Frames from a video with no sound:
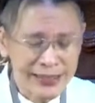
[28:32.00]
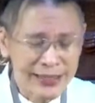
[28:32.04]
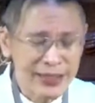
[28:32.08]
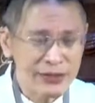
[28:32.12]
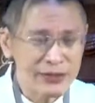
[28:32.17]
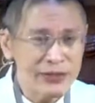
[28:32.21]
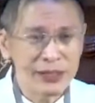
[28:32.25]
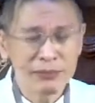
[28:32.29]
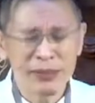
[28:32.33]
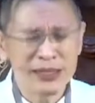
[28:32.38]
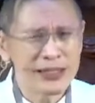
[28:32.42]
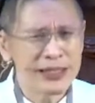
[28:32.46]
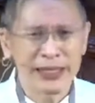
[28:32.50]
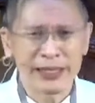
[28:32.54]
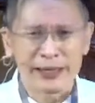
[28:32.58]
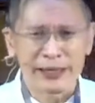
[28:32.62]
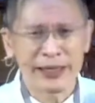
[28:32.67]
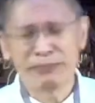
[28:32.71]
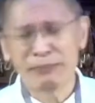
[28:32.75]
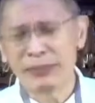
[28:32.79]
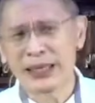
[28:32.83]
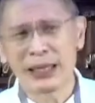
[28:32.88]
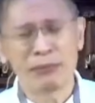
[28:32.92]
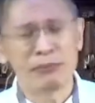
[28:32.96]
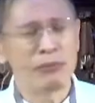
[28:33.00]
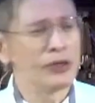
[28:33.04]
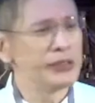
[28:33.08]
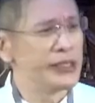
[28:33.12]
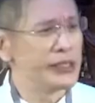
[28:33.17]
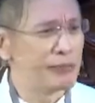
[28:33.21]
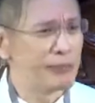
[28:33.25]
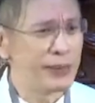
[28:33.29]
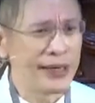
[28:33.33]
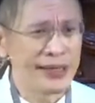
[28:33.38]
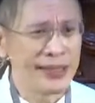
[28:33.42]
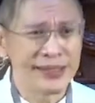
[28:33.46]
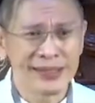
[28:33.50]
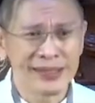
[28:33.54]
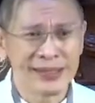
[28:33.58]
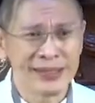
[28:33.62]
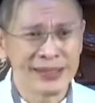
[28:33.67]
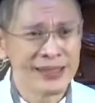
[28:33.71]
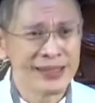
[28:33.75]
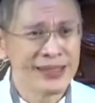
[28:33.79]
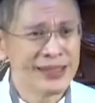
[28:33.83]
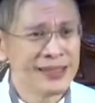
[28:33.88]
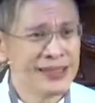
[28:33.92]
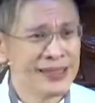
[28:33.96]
to cast out demons, they become more depressed.